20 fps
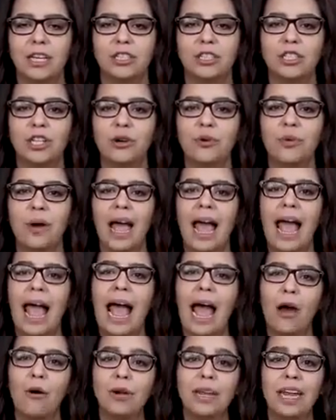So
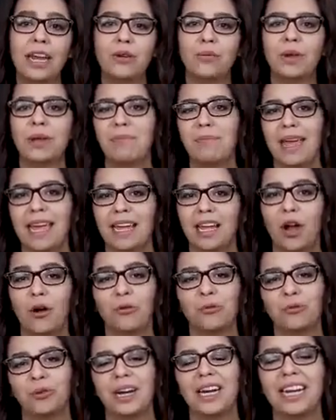how can we make
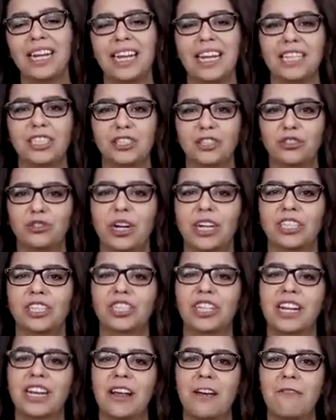reading
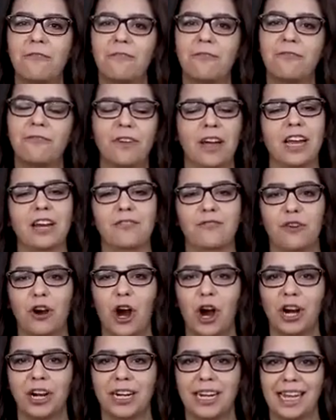instruction fun for
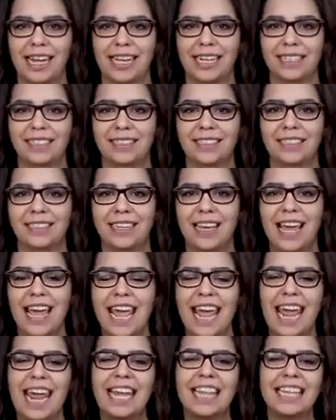our kids?
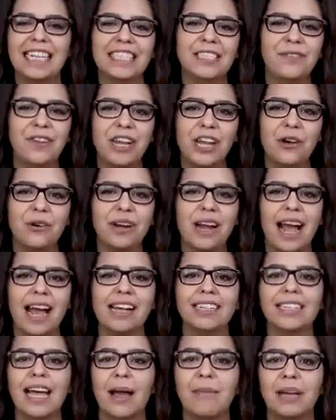In this video,
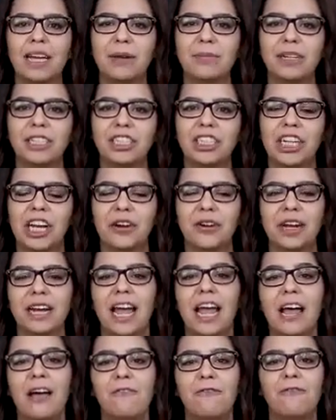guys, I'm going to be
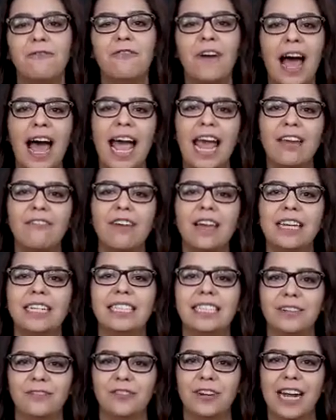sharing
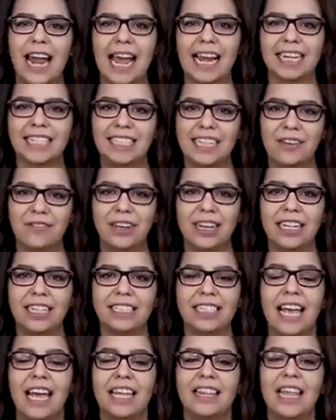5 different
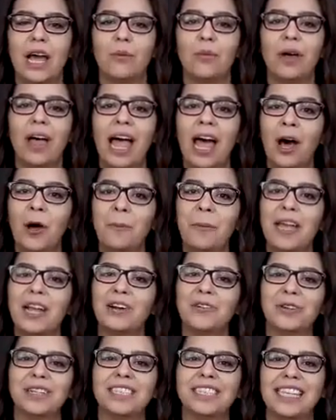activities that will help
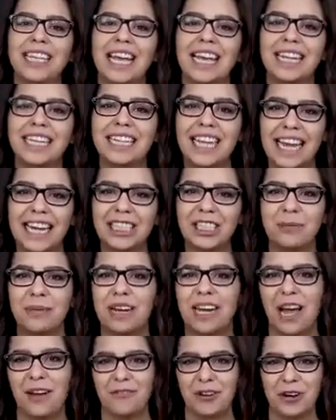increase the
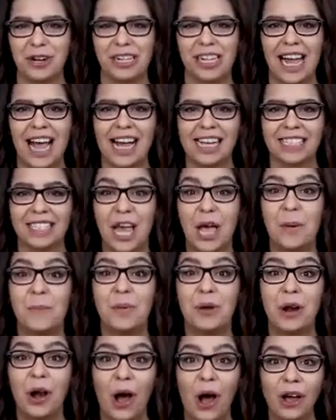engagement of your class,
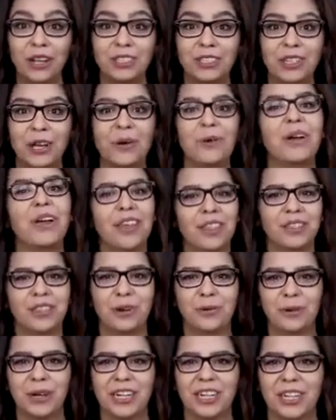but also
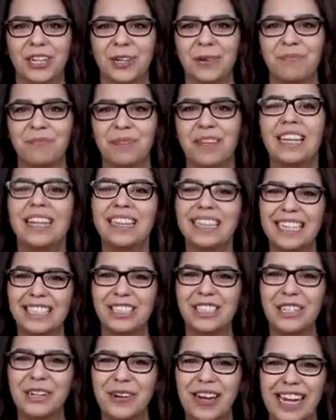the rigor.
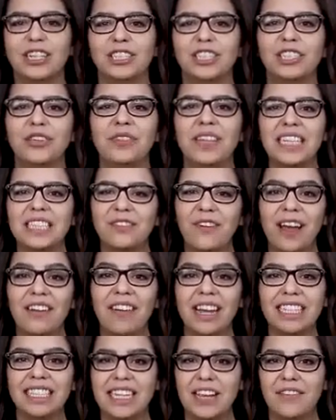Let's do it. So these
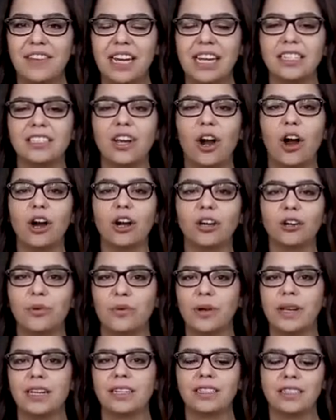5 activities are
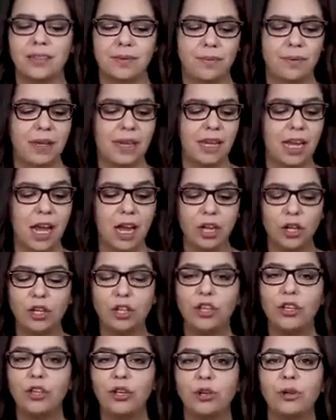going to be
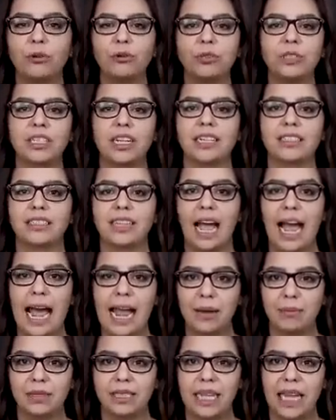huge
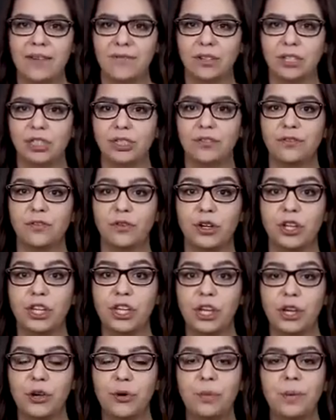time savers for
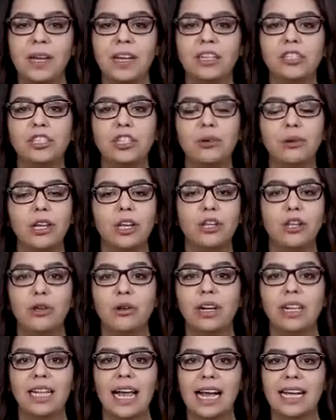you because you can
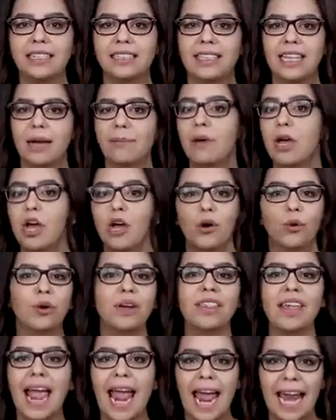utilize them
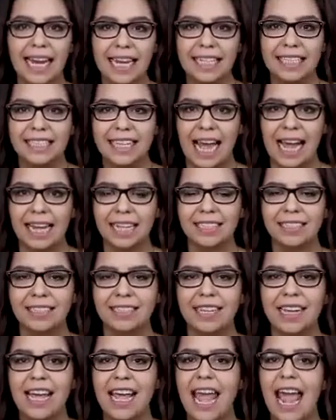with any text